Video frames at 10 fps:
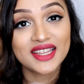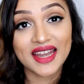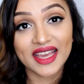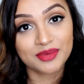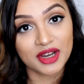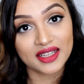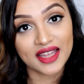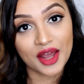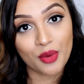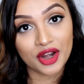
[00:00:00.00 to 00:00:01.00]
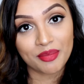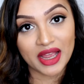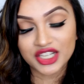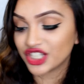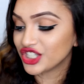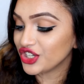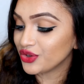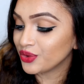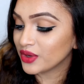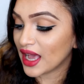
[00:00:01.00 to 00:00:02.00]
So the next product that I want to mention to
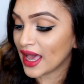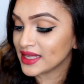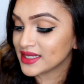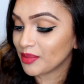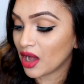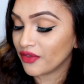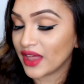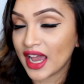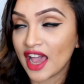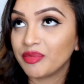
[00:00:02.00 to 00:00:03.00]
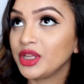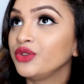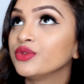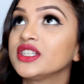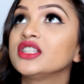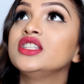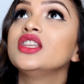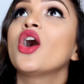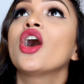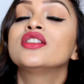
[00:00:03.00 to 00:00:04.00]
you guys about that I have been
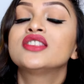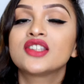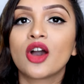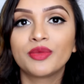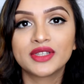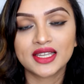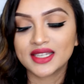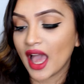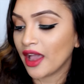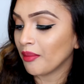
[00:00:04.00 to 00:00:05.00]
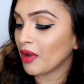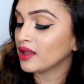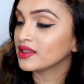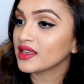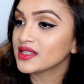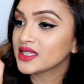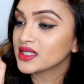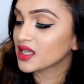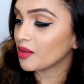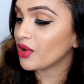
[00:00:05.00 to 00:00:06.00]
using non-stop this entire month is
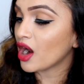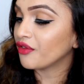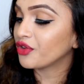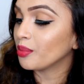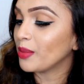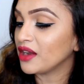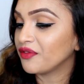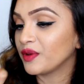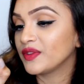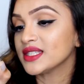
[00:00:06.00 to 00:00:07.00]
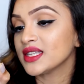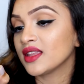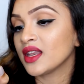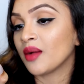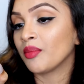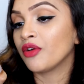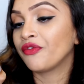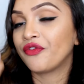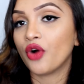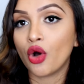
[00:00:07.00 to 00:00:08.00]
this Gabbana from Benefit. This is in the
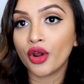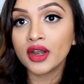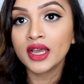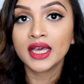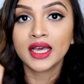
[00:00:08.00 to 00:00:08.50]
number 4.